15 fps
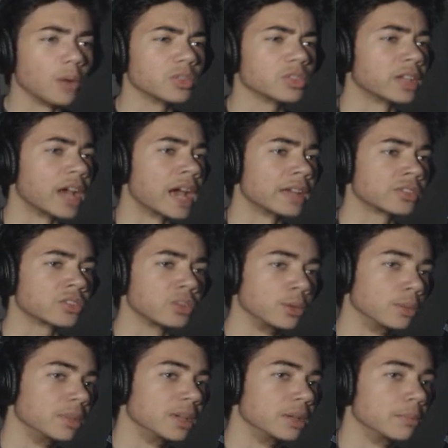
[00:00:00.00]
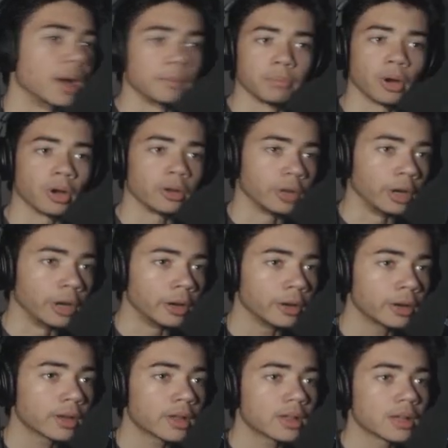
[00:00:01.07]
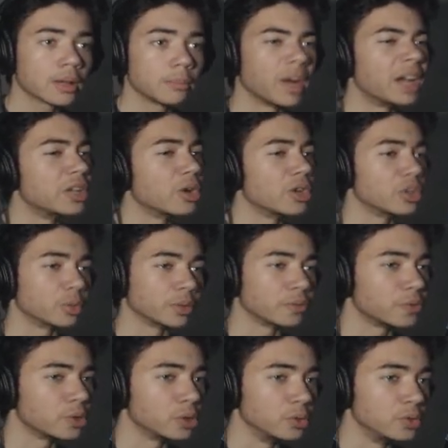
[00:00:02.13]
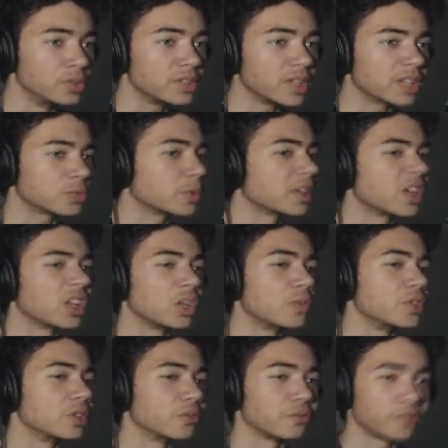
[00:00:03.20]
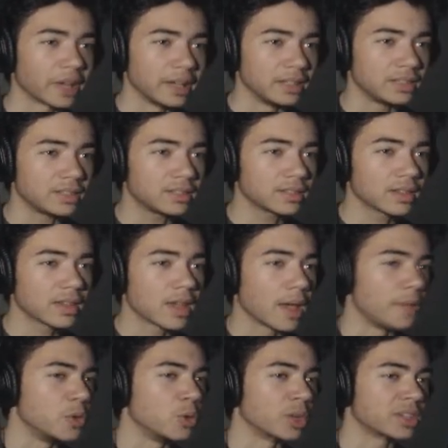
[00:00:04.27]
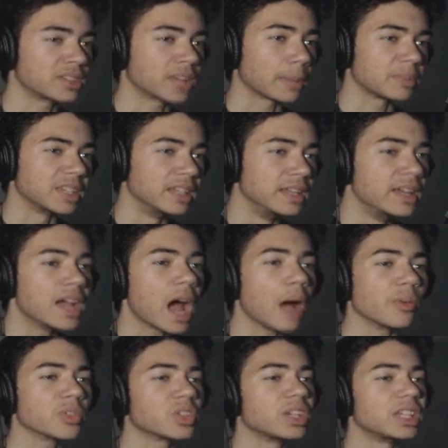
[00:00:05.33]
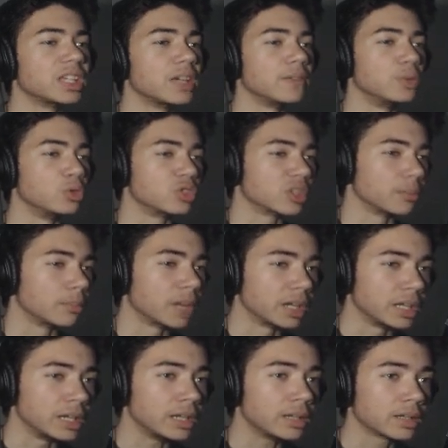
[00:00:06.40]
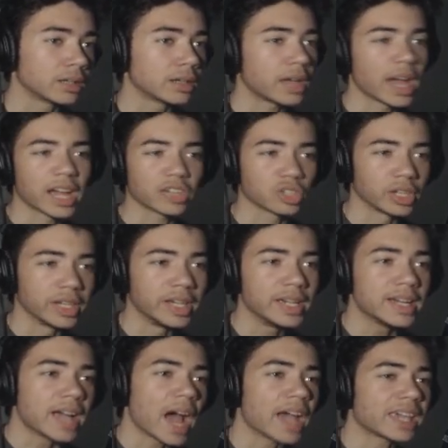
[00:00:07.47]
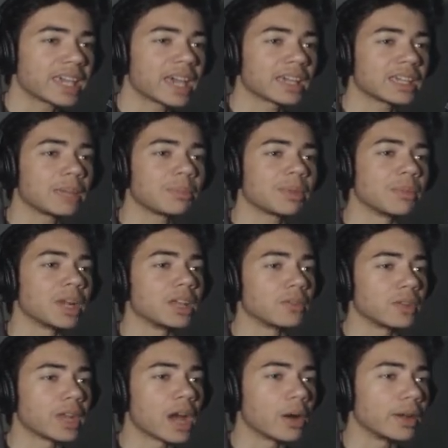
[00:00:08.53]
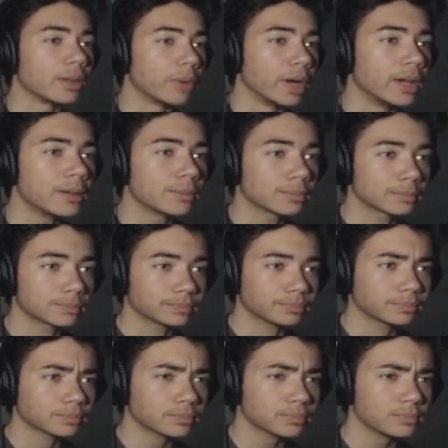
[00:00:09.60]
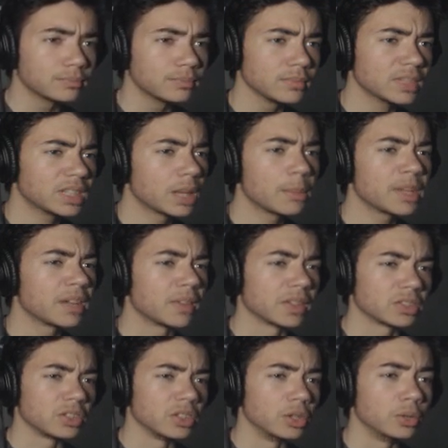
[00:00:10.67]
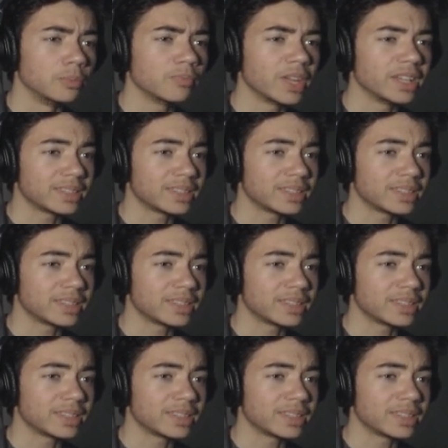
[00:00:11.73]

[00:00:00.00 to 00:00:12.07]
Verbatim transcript: I was gonna ask you to be my partner, but I know you'll refuse. It's written all over your face. If you accepted, I was gonna give you some money. Actually, I can't keep the money now anyway. Let me give this to you.